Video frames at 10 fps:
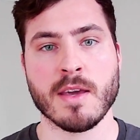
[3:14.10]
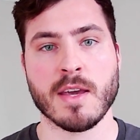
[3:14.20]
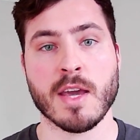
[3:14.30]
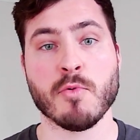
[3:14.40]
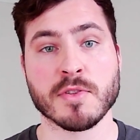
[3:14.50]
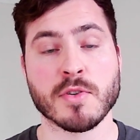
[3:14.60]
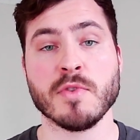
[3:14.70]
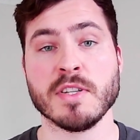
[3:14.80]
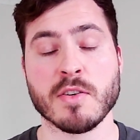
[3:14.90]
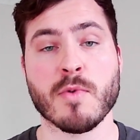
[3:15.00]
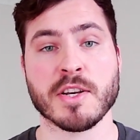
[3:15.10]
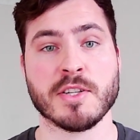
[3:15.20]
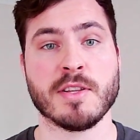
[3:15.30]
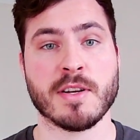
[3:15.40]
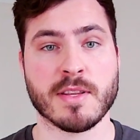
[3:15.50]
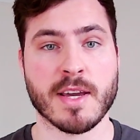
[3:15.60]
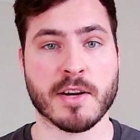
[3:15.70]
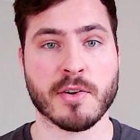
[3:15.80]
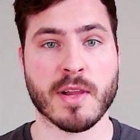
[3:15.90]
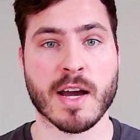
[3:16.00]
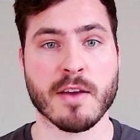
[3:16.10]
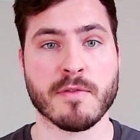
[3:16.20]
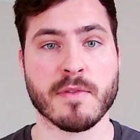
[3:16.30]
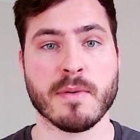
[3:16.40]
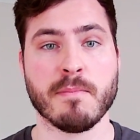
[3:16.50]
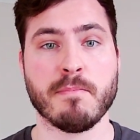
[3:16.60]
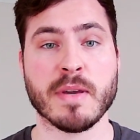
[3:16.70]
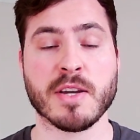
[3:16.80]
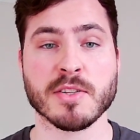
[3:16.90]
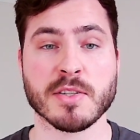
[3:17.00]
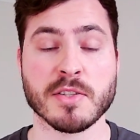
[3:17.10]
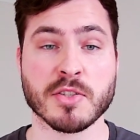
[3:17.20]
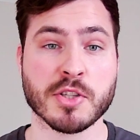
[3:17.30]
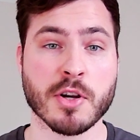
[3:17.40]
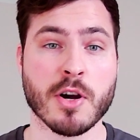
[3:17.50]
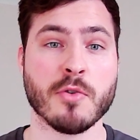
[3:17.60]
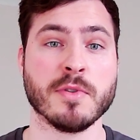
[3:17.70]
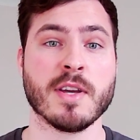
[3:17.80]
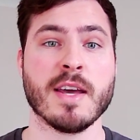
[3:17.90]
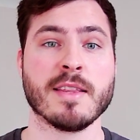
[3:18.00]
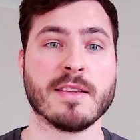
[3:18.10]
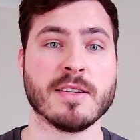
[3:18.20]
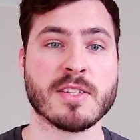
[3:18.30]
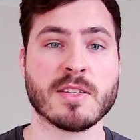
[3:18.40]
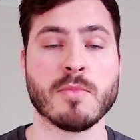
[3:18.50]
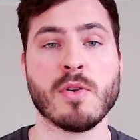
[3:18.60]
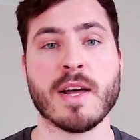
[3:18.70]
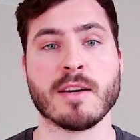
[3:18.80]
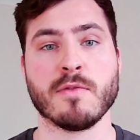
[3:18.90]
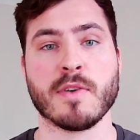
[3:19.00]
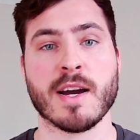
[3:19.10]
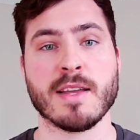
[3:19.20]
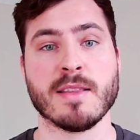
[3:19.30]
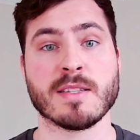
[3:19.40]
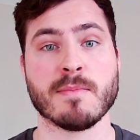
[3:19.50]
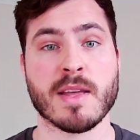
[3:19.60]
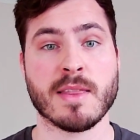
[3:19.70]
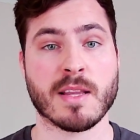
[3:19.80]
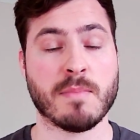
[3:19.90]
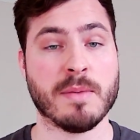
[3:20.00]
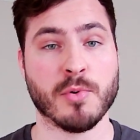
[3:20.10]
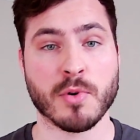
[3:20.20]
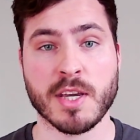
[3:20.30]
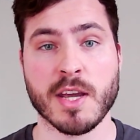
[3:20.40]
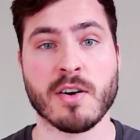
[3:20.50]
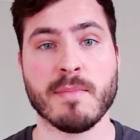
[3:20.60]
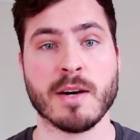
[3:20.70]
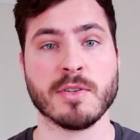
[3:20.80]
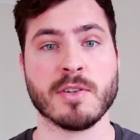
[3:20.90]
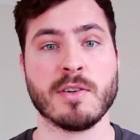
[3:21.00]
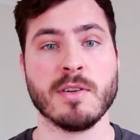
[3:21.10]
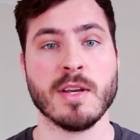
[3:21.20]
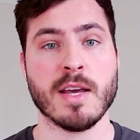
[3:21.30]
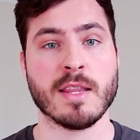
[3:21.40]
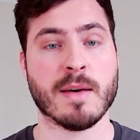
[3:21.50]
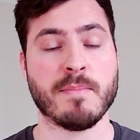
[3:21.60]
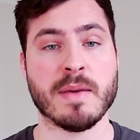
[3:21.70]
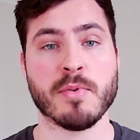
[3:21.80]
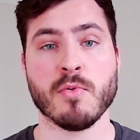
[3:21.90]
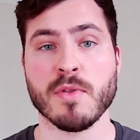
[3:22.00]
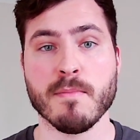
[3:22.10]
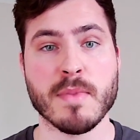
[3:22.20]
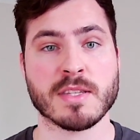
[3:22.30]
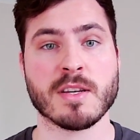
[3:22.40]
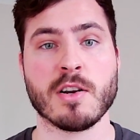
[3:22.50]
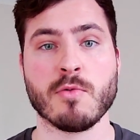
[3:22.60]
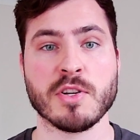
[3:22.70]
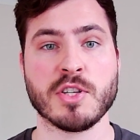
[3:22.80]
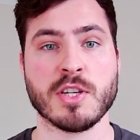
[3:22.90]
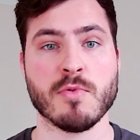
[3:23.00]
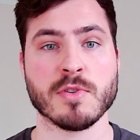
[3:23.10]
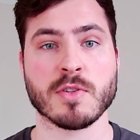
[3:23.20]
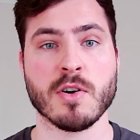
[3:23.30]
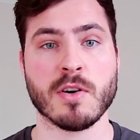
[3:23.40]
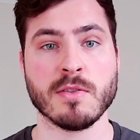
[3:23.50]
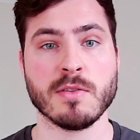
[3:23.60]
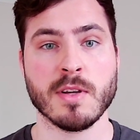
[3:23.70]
It was the reason why she didn't take her life, because it showed that this small act of kindness meant that people care about her, that people would miss her when she was gone,